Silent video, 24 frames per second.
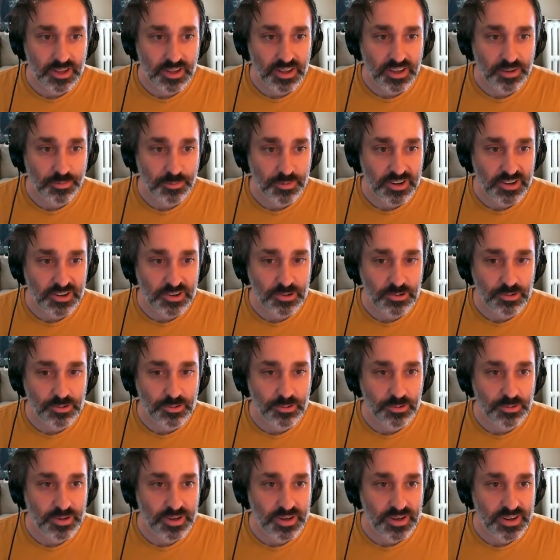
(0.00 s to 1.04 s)
When
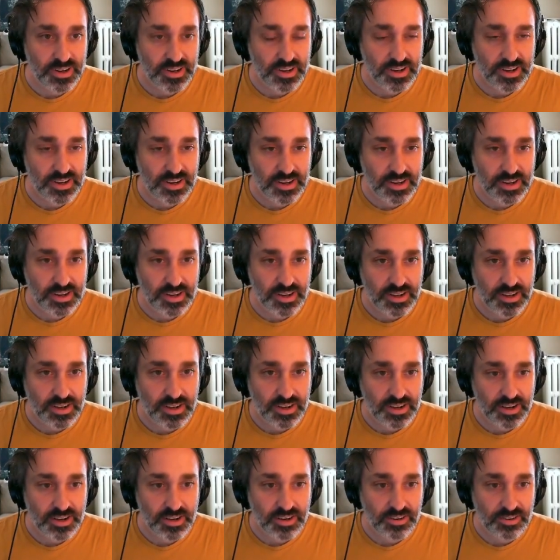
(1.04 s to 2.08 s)
you
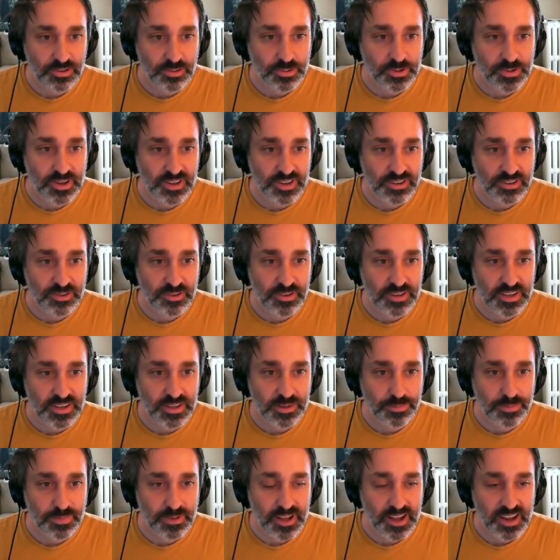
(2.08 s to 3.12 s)
do a
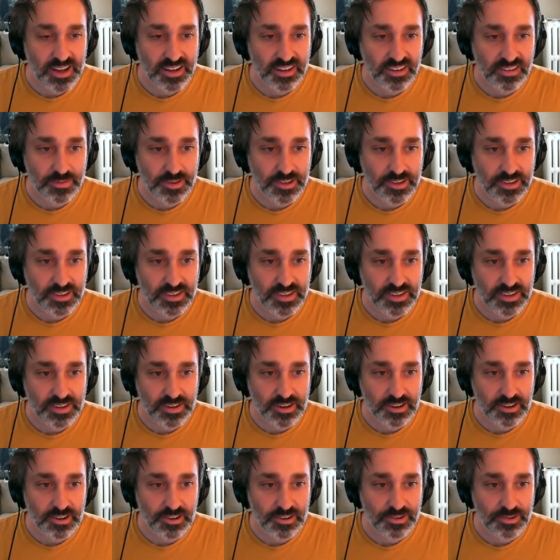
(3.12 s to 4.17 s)
2D plot as well,
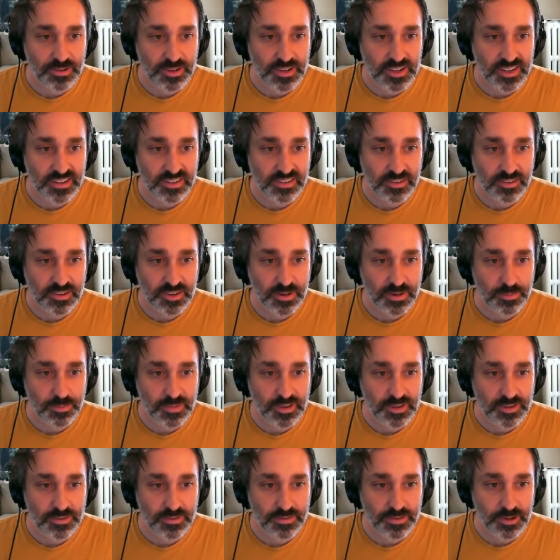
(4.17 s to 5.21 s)
or 2D histogram,
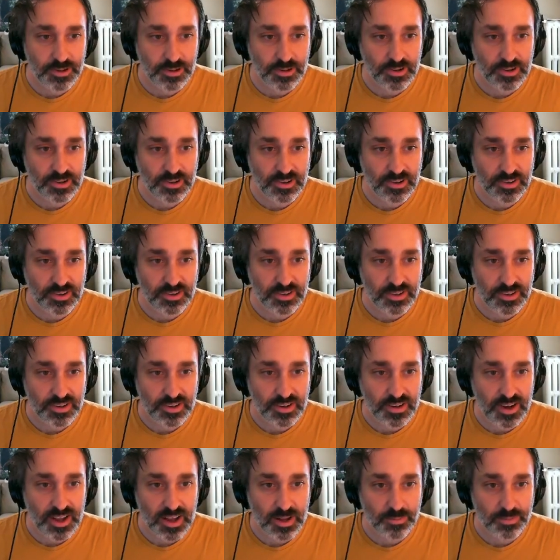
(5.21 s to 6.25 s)
if you're
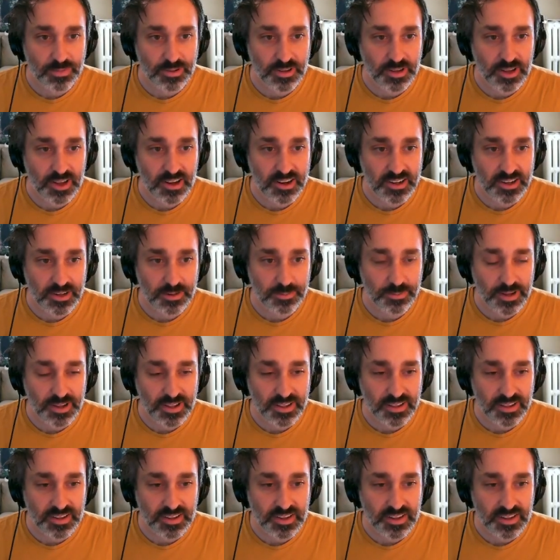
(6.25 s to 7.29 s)
not plotting by
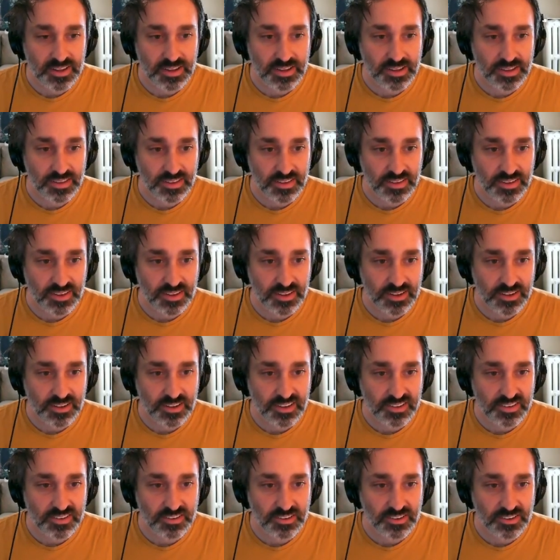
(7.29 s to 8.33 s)
the
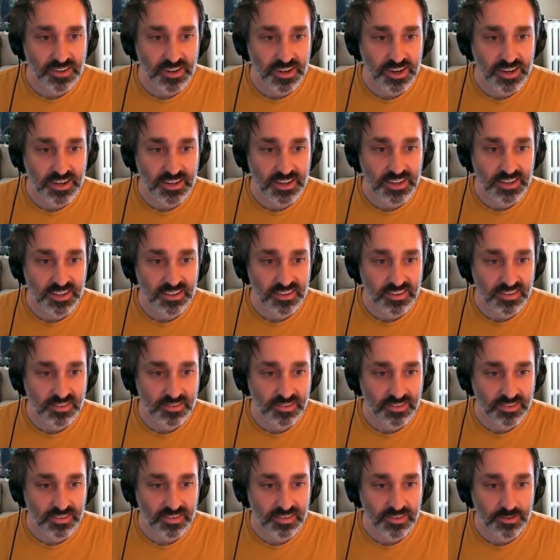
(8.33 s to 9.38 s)
cluster ID, let's
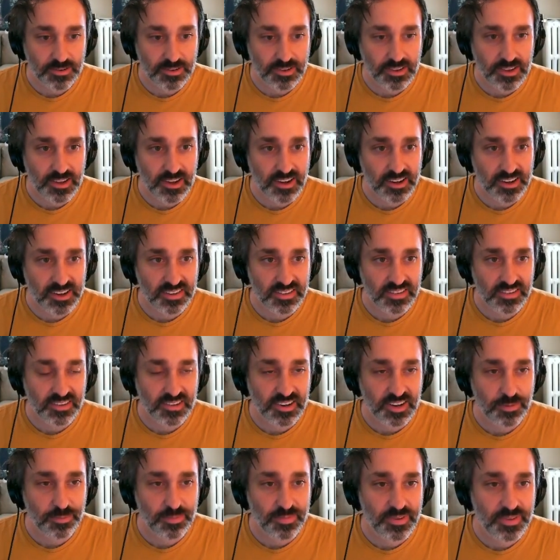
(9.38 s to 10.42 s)
switch this to a log
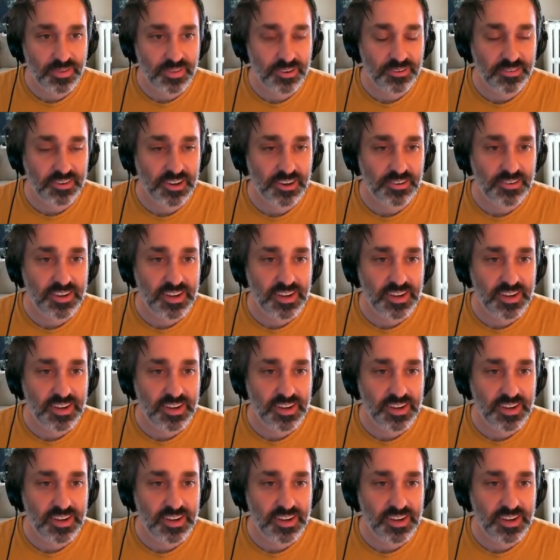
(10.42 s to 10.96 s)
histogram. There we go.